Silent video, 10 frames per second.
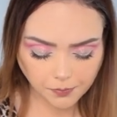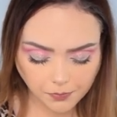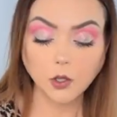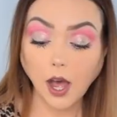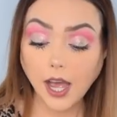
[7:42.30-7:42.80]

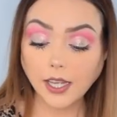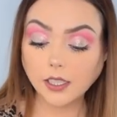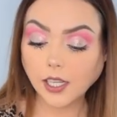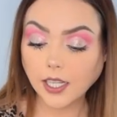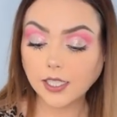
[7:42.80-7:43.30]
So
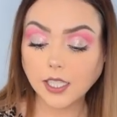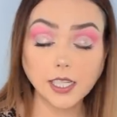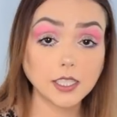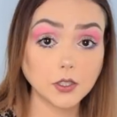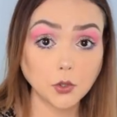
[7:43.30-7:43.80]
like I said,
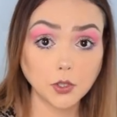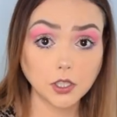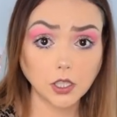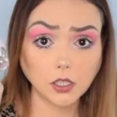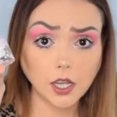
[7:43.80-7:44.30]
I did choose
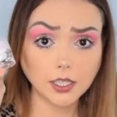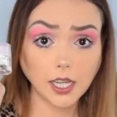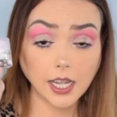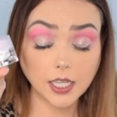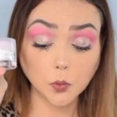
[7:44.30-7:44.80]
the
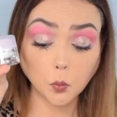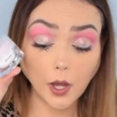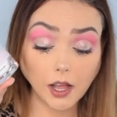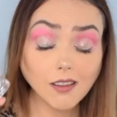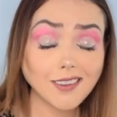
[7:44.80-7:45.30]
Glossier as
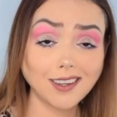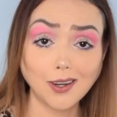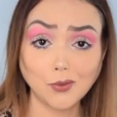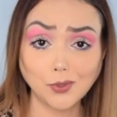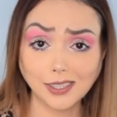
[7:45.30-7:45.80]
well, and
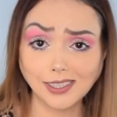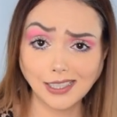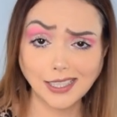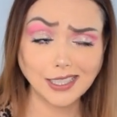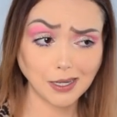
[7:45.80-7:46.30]
I really
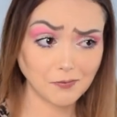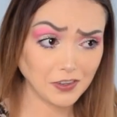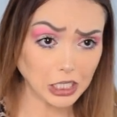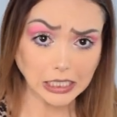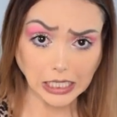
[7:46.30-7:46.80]
like it. I'm
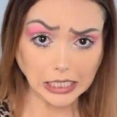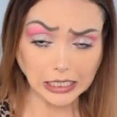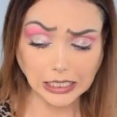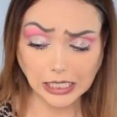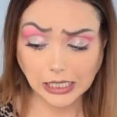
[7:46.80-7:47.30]
very excited
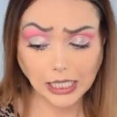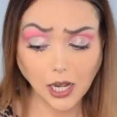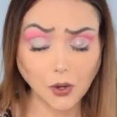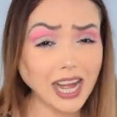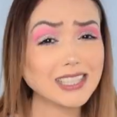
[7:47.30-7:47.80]
to test it
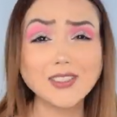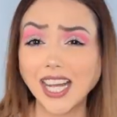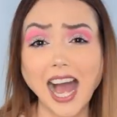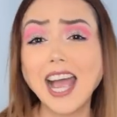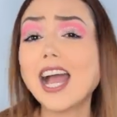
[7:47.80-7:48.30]
out.
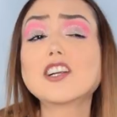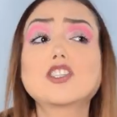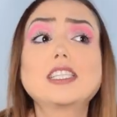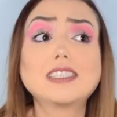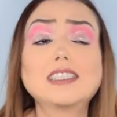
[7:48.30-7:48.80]
I
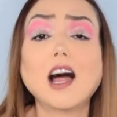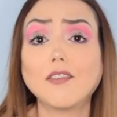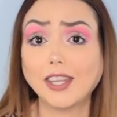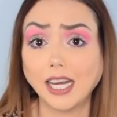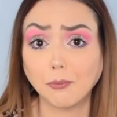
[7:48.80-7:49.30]
actually
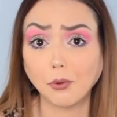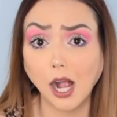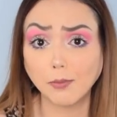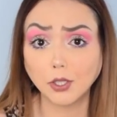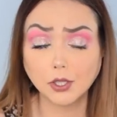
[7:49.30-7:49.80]
love getting
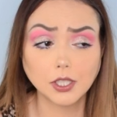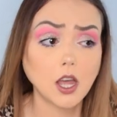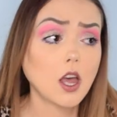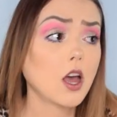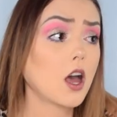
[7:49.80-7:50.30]
primers.
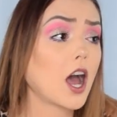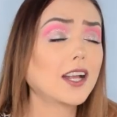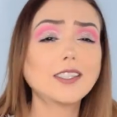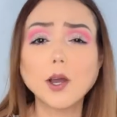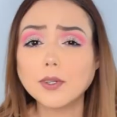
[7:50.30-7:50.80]
I
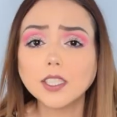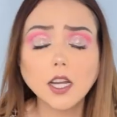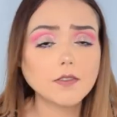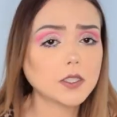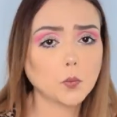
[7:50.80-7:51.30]
know it's
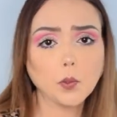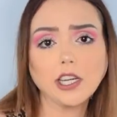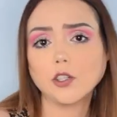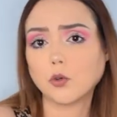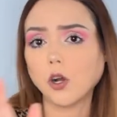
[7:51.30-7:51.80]
kind of this
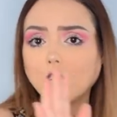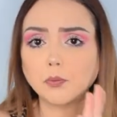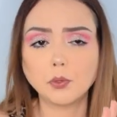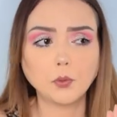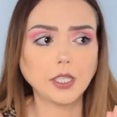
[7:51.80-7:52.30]
weird cross
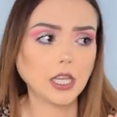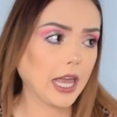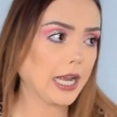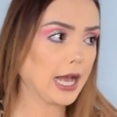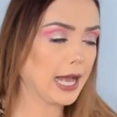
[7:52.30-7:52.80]
between
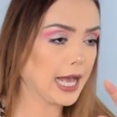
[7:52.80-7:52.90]
like